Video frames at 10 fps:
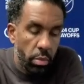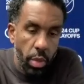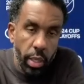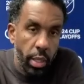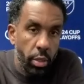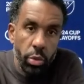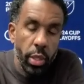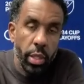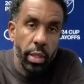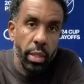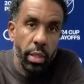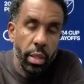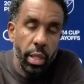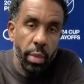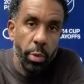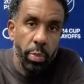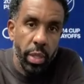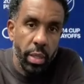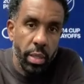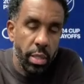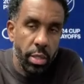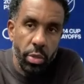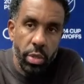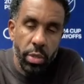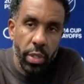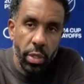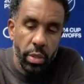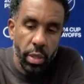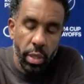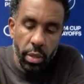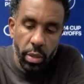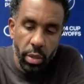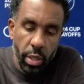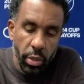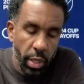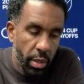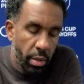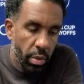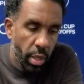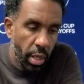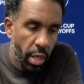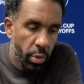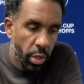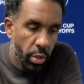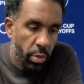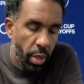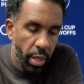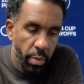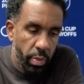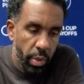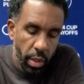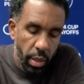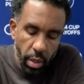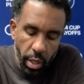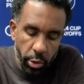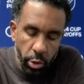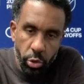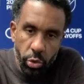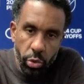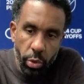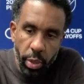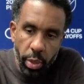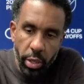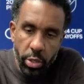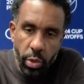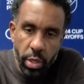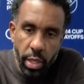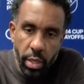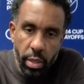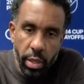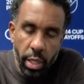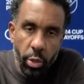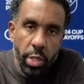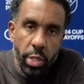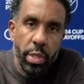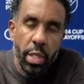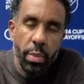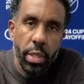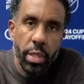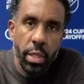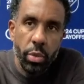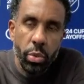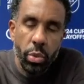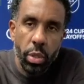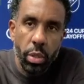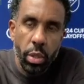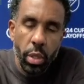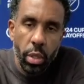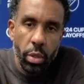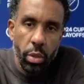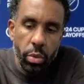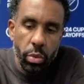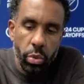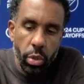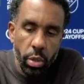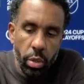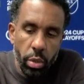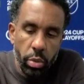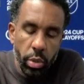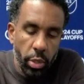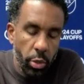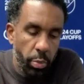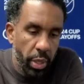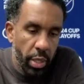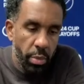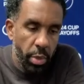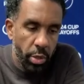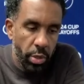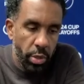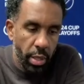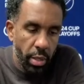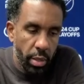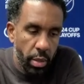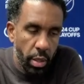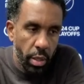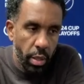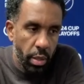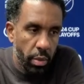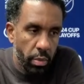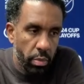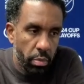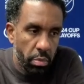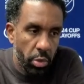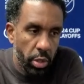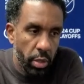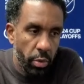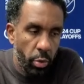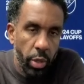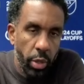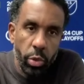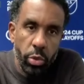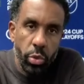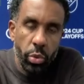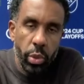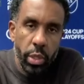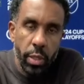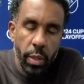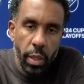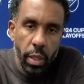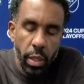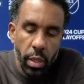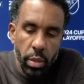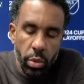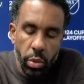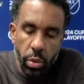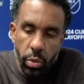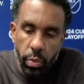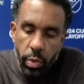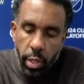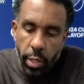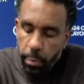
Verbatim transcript: I can do anything down PK. This is so difficult, and, and again, I will not blame. I told you the players when they take the responsibility to uh, to uh, to take the PK eh, because again, uh, not everyone wants to do it. So yeah.